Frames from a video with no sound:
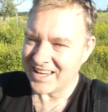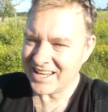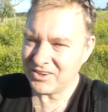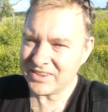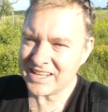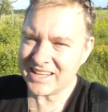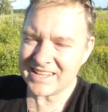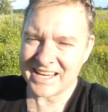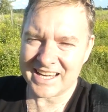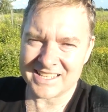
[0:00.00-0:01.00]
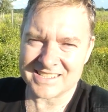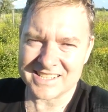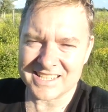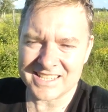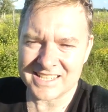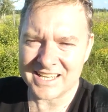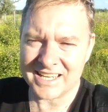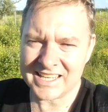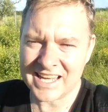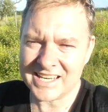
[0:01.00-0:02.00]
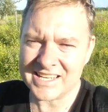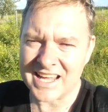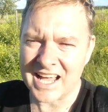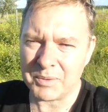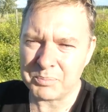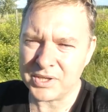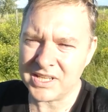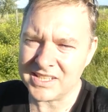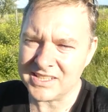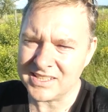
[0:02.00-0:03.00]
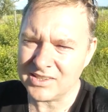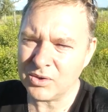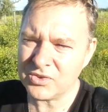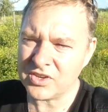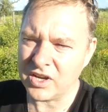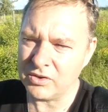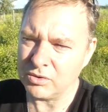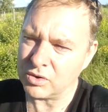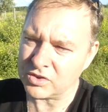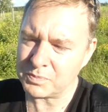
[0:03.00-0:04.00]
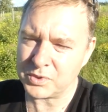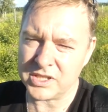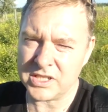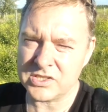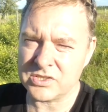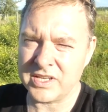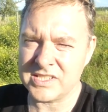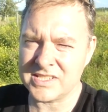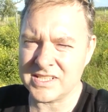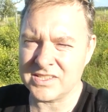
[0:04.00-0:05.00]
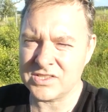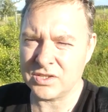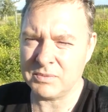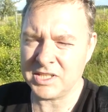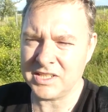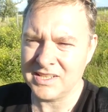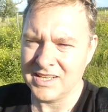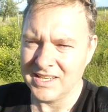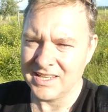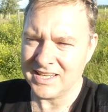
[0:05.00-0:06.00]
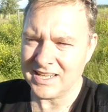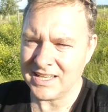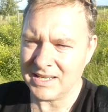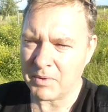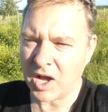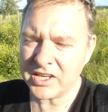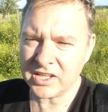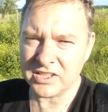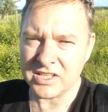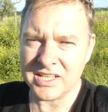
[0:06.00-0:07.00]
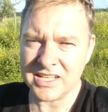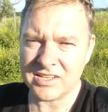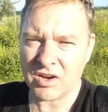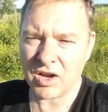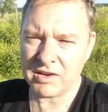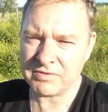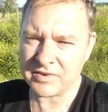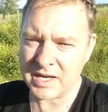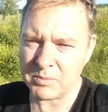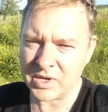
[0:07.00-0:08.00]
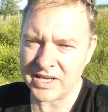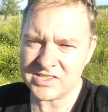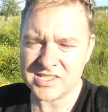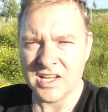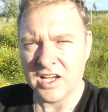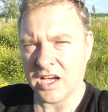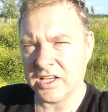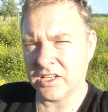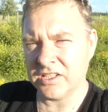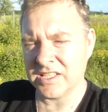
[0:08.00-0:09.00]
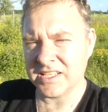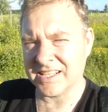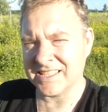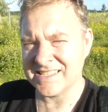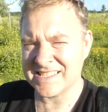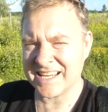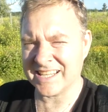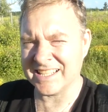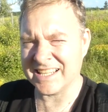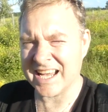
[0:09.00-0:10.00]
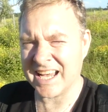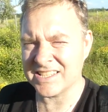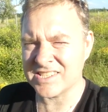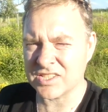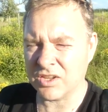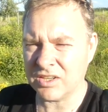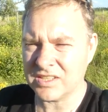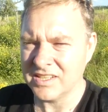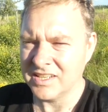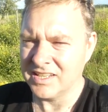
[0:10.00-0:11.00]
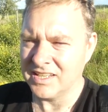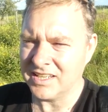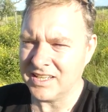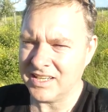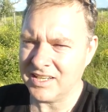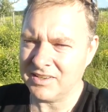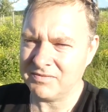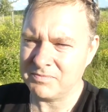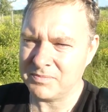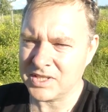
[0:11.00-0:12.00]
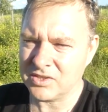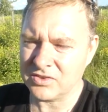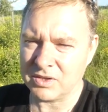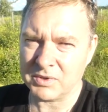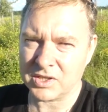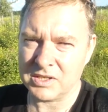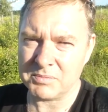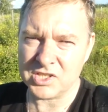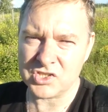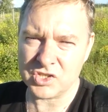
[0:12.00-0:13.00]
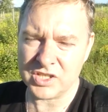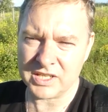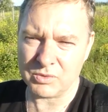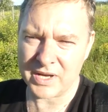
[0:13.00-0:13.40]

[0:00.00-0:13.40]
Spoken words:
And on the other hand, the Canon RP also looks pretty interesting to me. I don't need high frame rates. I don't need a second card slot because I'm not going to be shooting